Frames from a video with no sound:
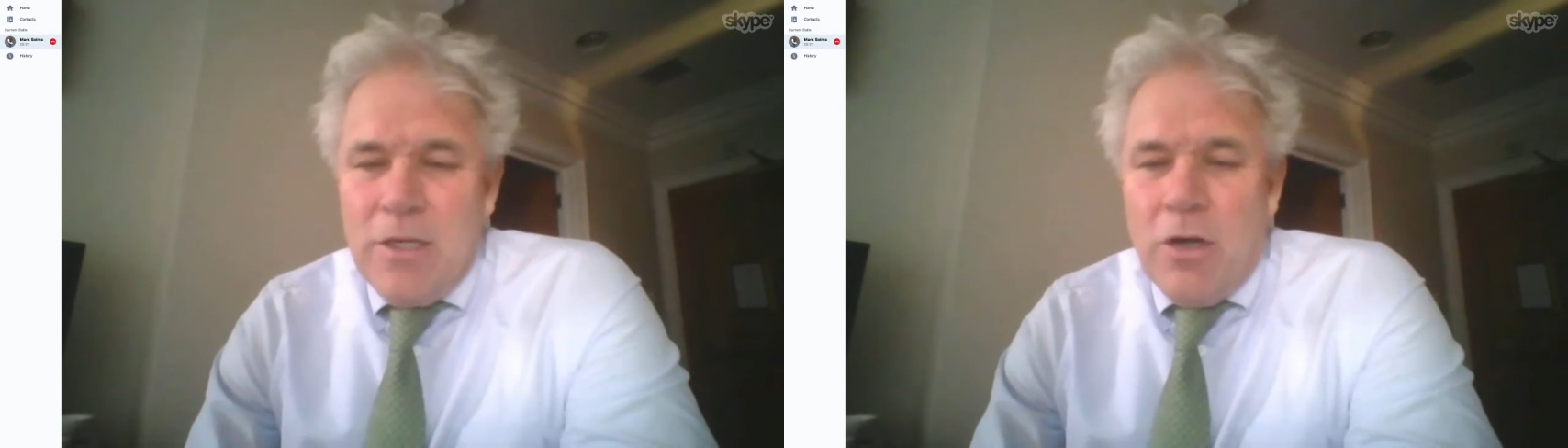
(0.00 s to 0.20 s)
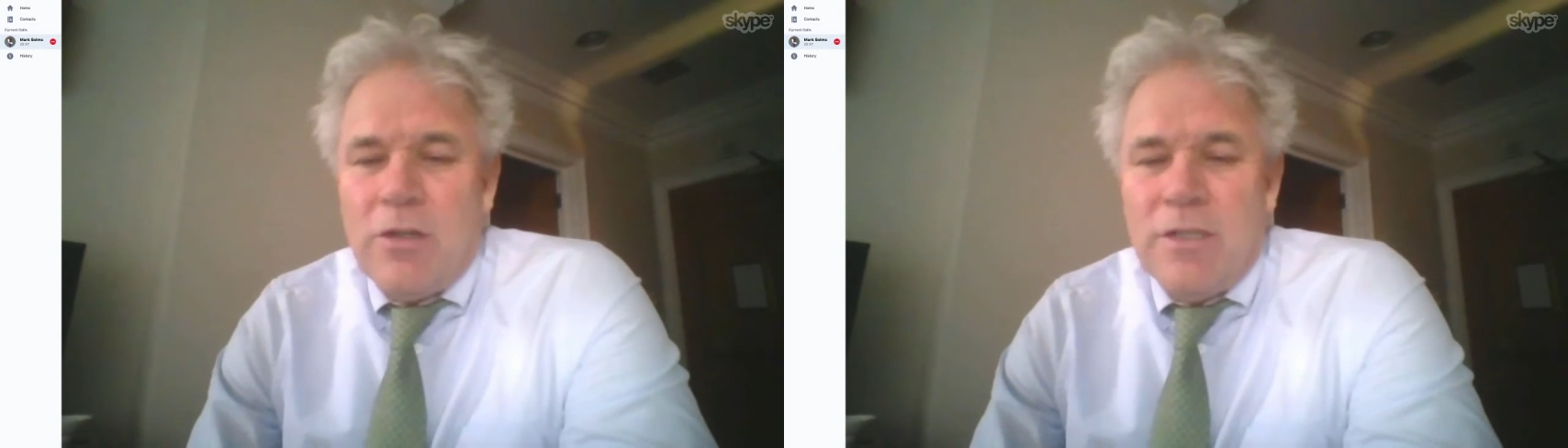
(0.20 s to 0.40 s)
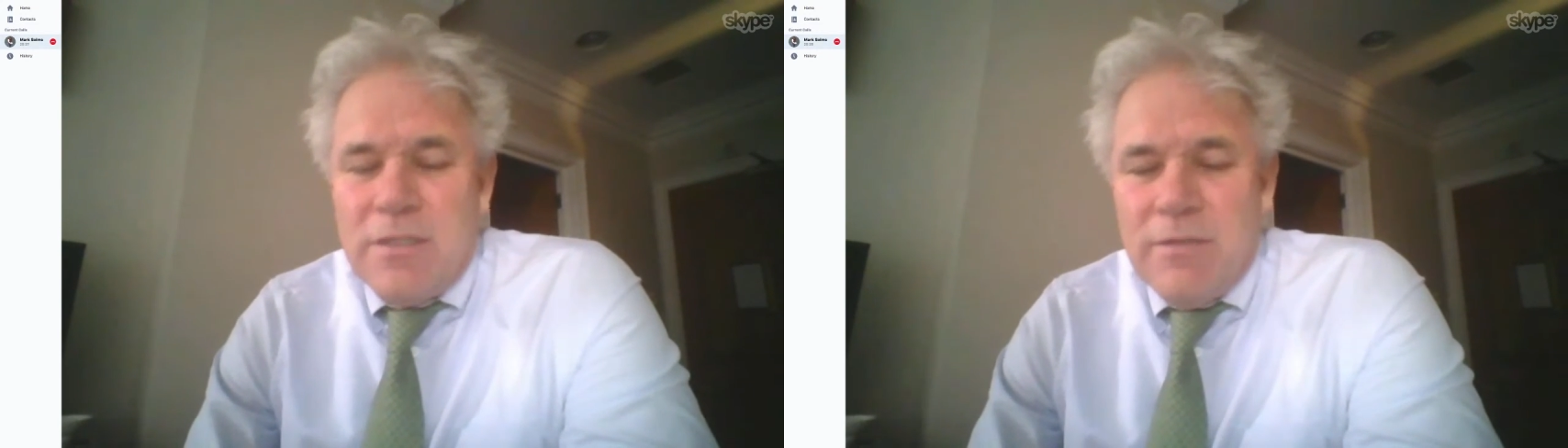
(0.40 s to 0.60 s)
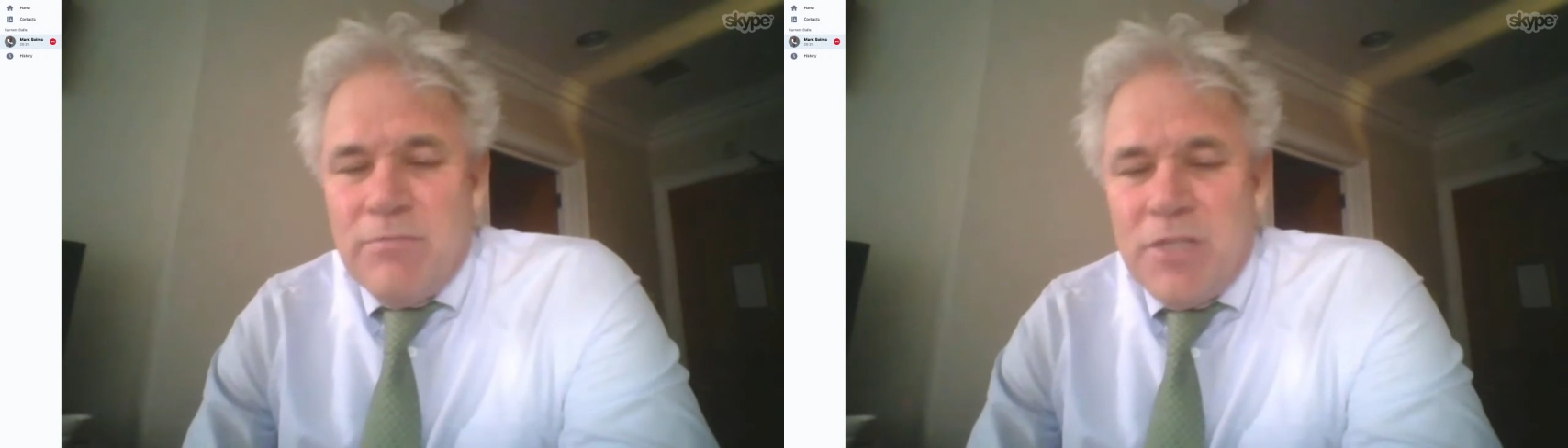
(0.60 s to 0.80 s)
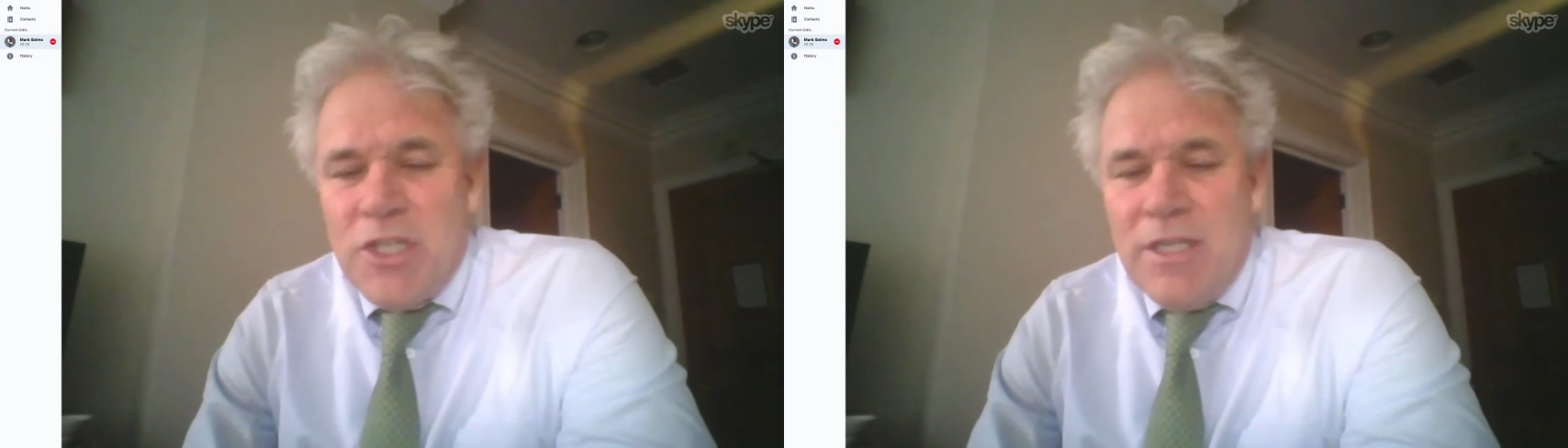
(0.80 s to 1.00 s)
cognitive
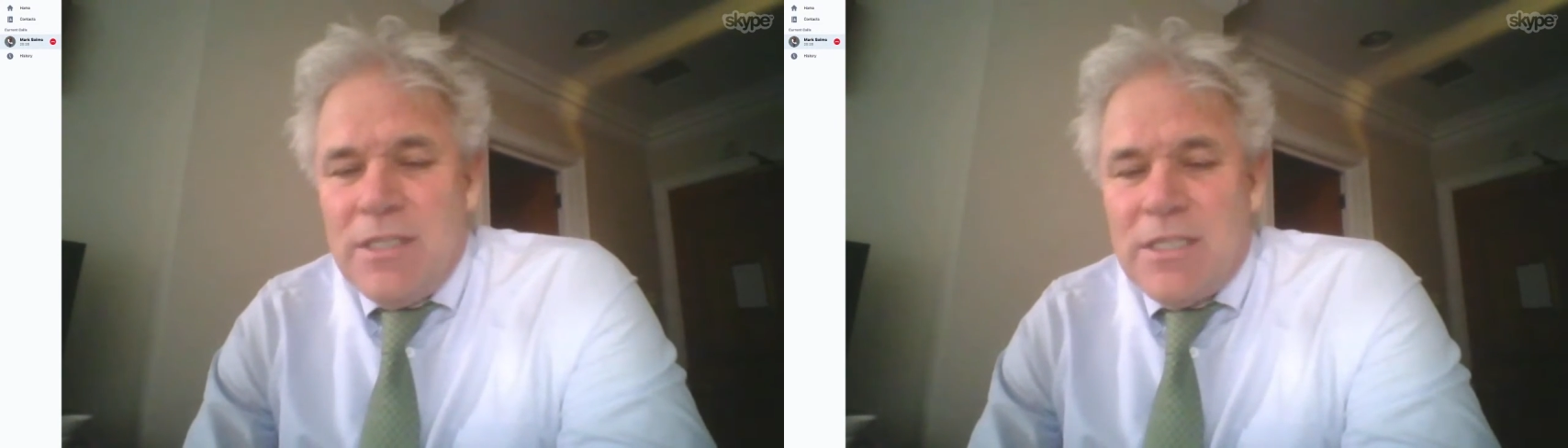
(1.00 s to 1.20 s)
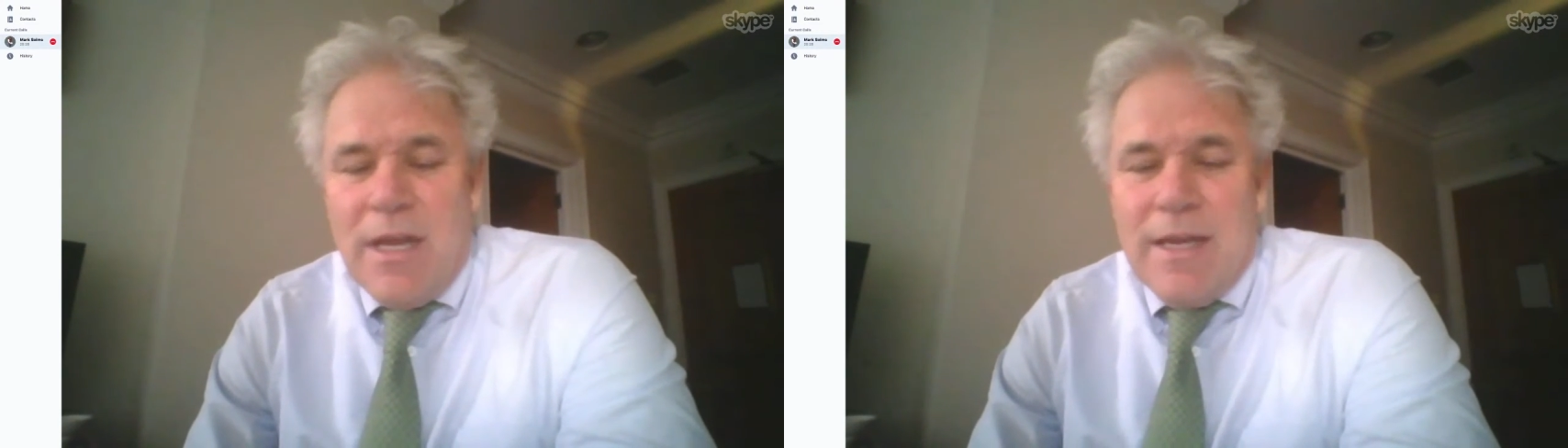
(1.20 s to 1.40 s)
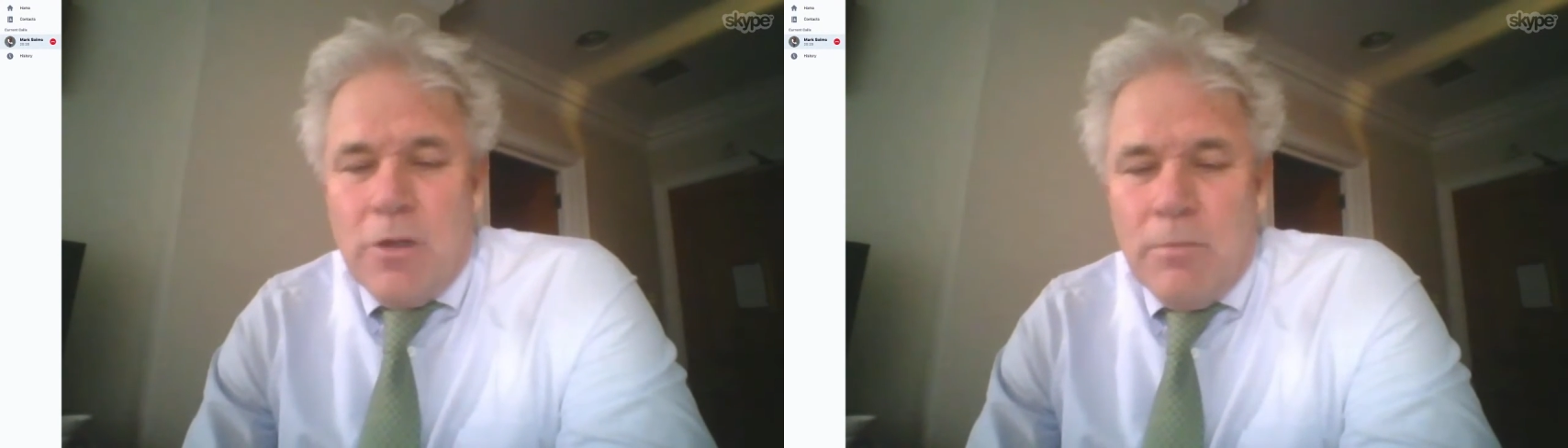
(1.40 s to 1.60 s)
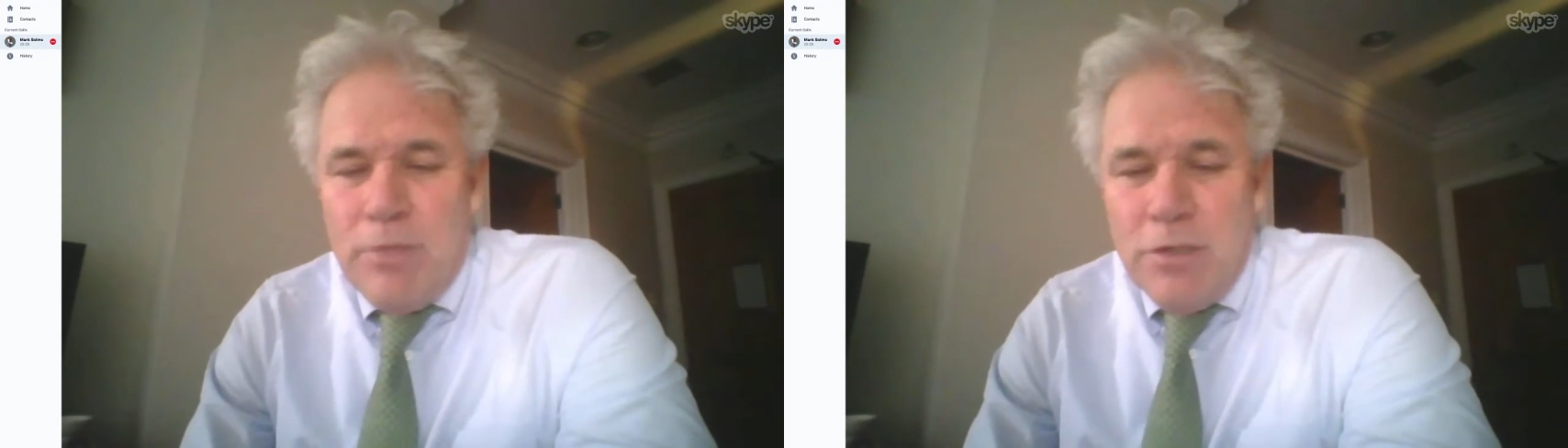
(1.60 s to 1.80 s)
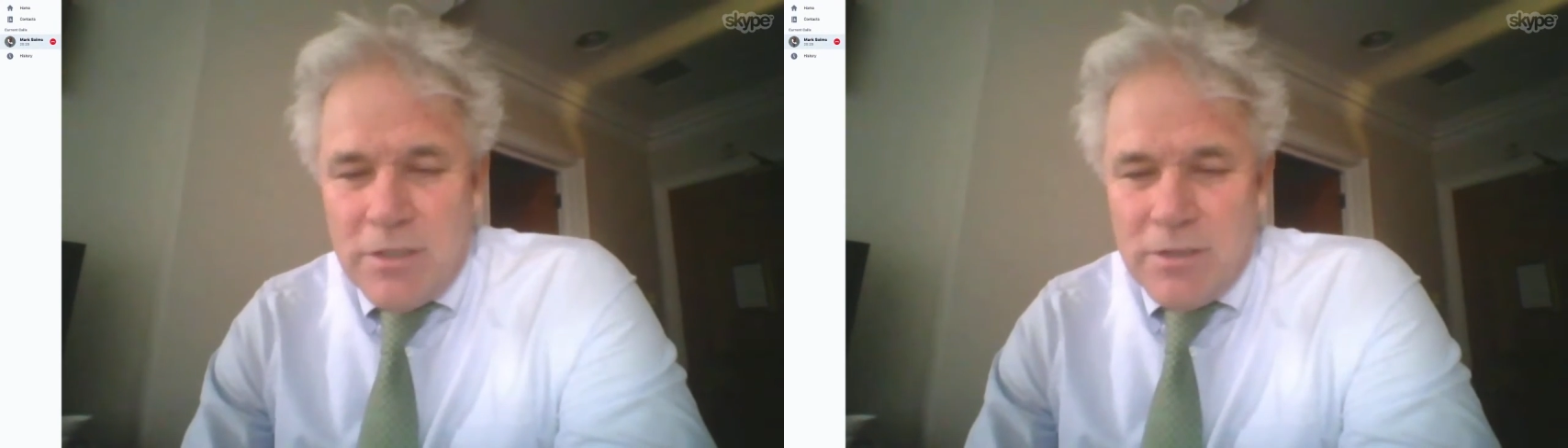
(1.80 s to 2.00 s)
machines like
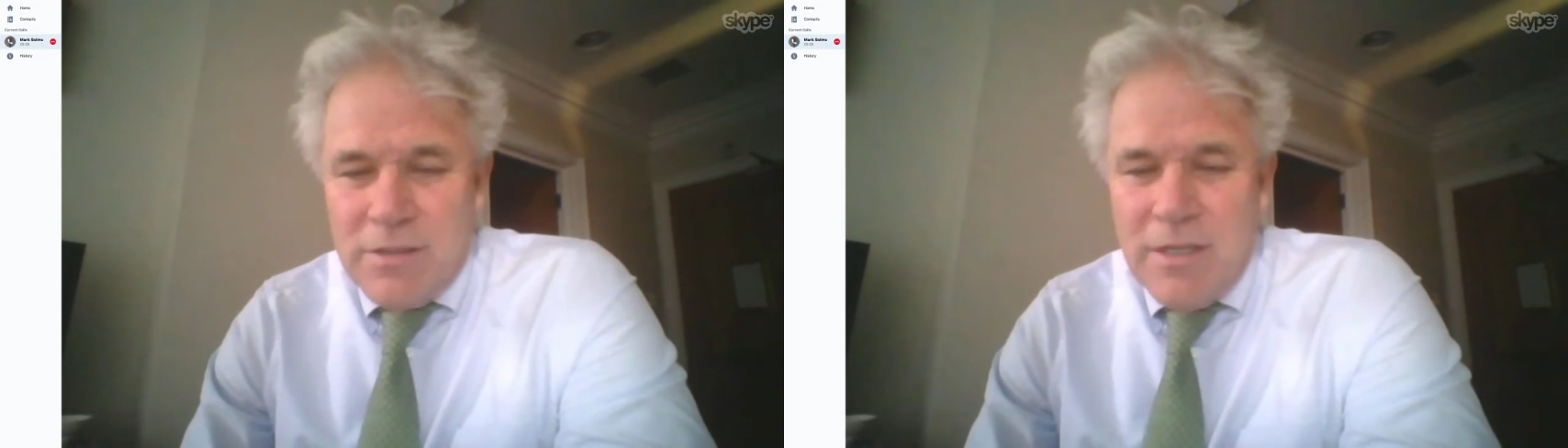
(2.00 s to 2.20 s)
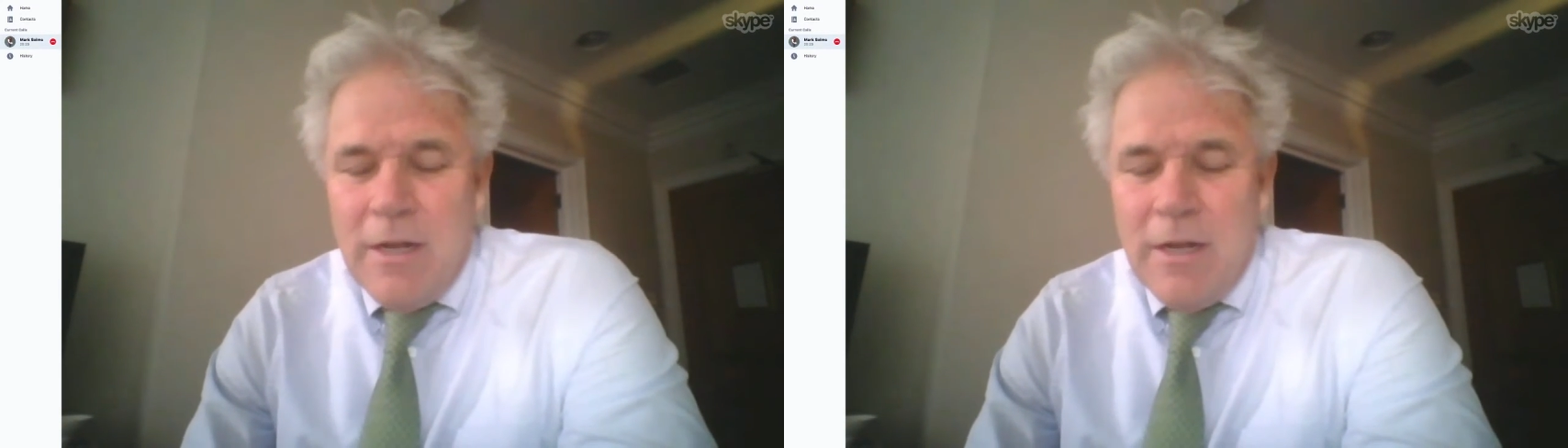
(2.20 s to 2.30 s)
computers